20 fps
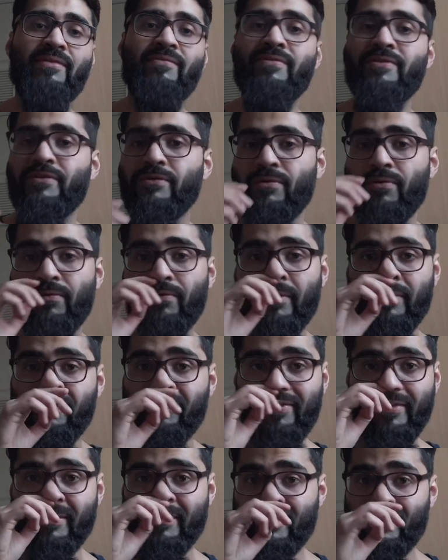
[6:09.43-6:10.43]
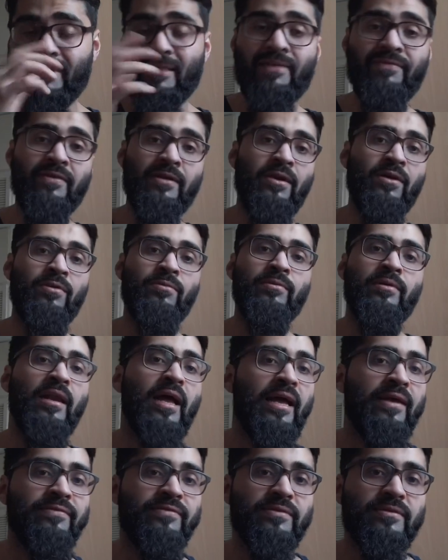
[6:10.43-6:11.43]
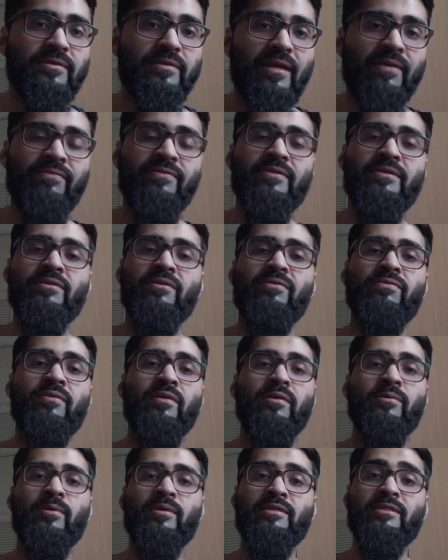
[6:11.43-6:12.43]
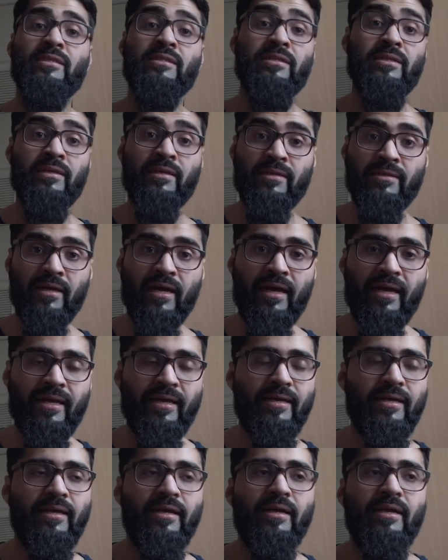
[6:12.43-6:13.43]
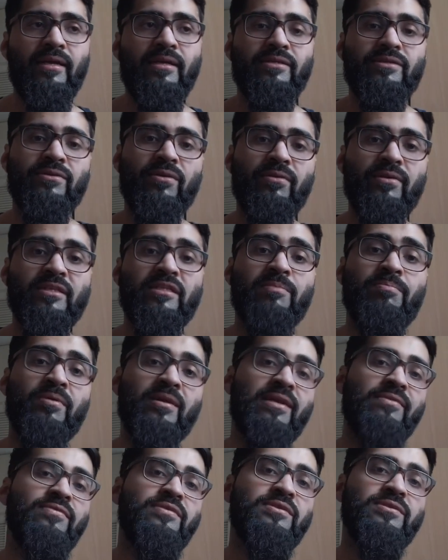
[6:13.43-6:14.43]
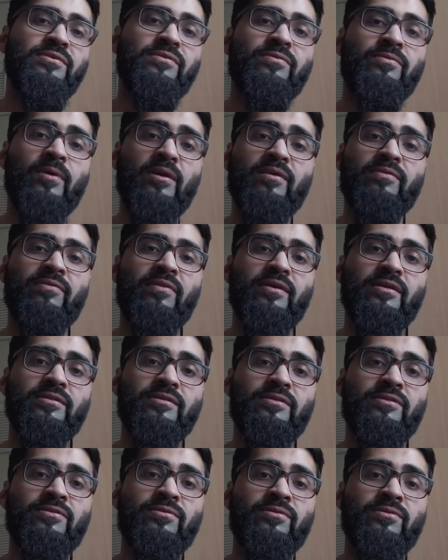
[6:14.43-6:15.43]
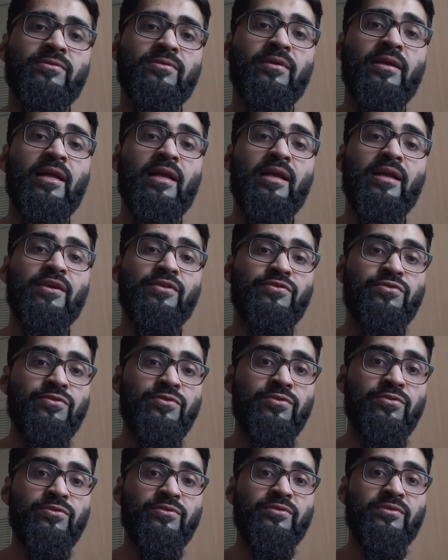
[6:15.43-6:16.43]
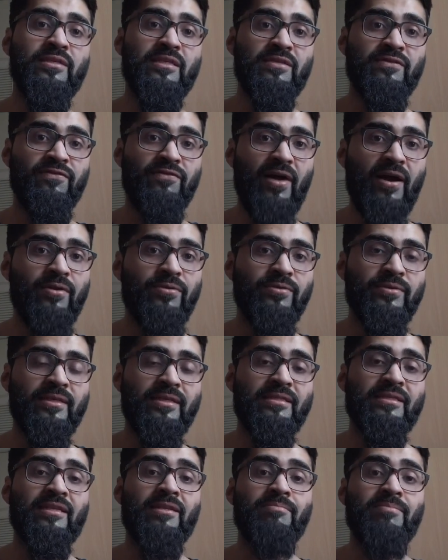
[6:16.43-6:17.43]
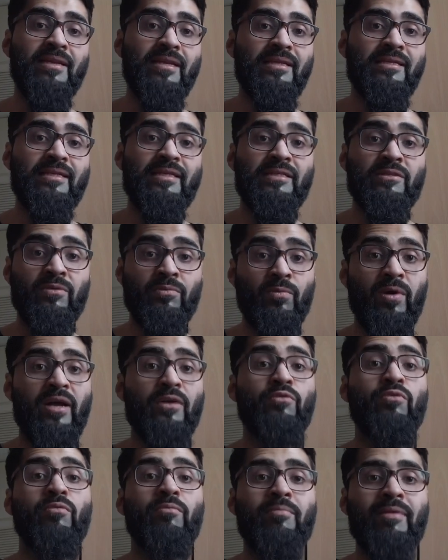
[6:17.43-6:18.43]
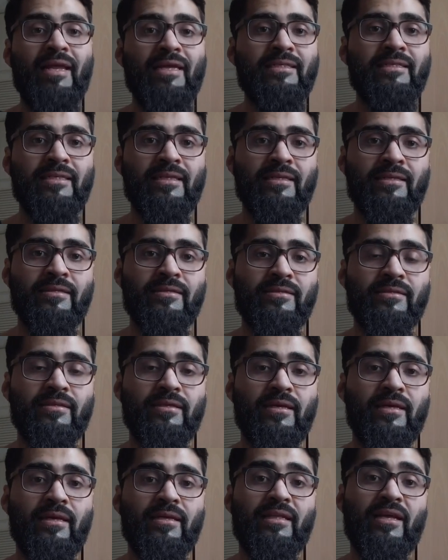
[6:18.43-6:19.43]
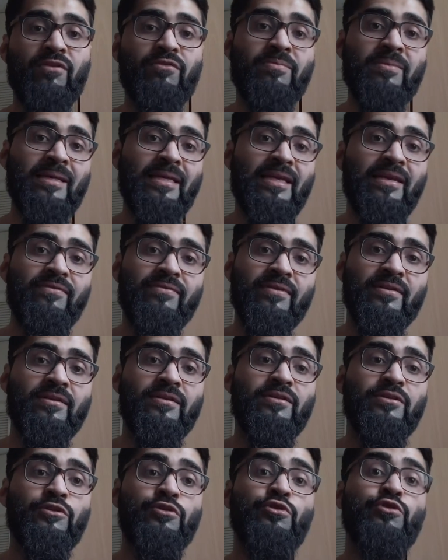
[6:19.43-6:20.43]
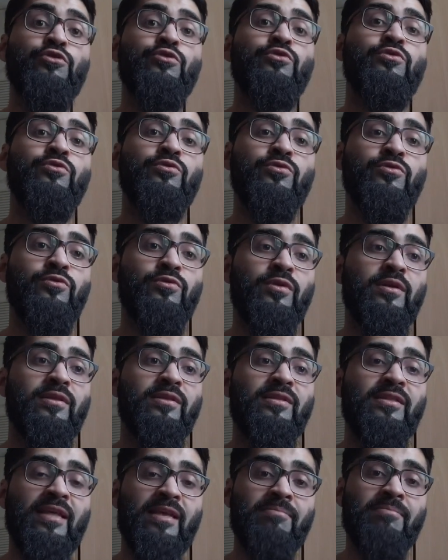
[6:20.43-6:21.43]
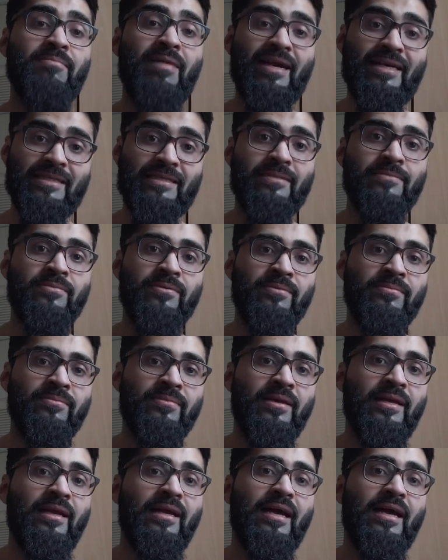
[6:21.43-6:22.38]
every single one of us is living our own lives every single one of us is going to die so it's upon every single one of us to use these faculties and abilities and what i call blessings that we've been given to their maximum